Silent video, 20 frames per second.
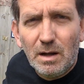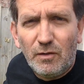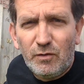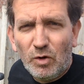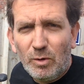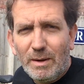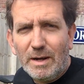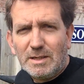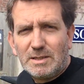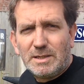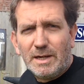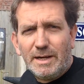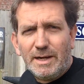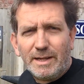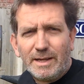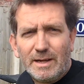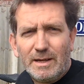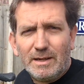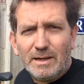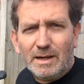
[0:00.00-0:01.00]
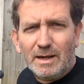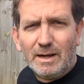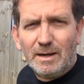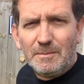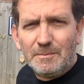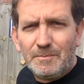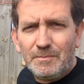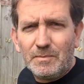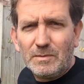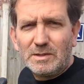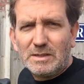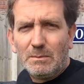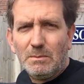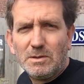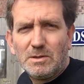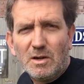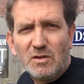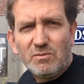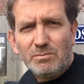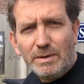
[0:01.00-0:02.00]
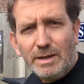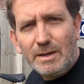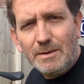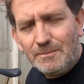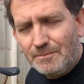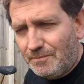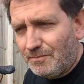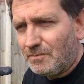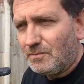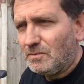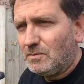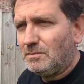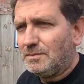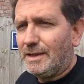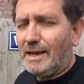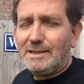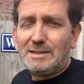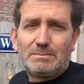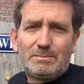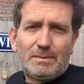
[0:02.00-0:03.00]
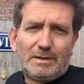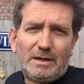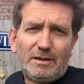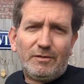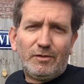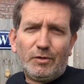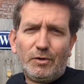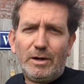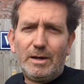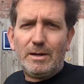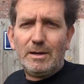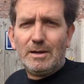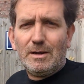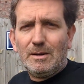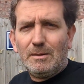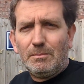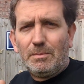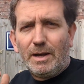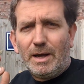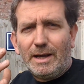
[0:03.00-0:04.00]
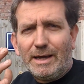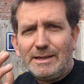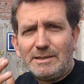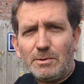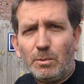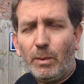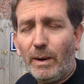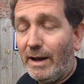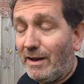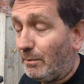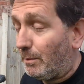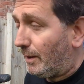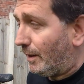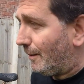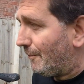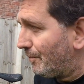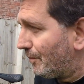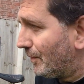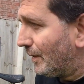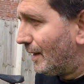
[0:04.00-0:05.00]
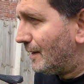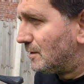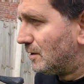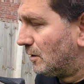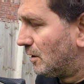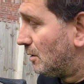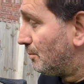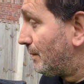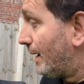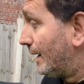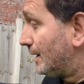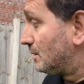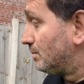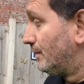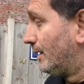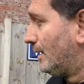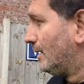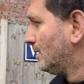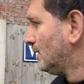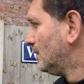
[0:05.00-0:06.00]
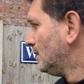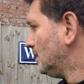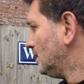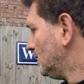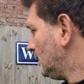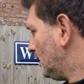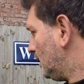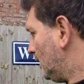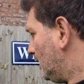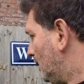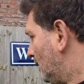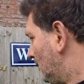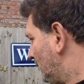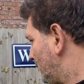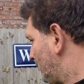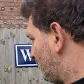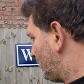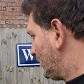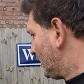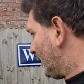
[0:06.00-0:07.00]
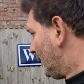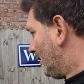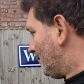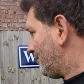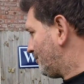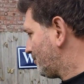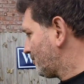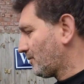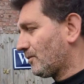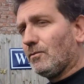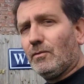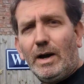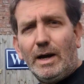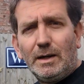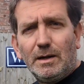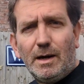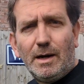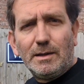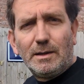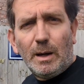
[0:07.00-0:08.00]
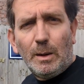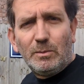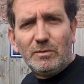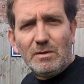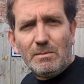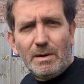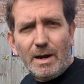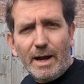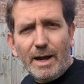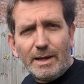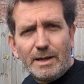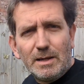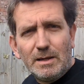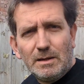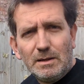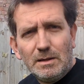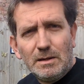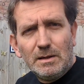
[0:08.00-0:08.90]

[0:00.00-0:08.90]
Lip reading: I thought about selling it. Someone's offered me decent money for it, but he's away a minute. He's not got back to me. Yeah, that lined up with a mag,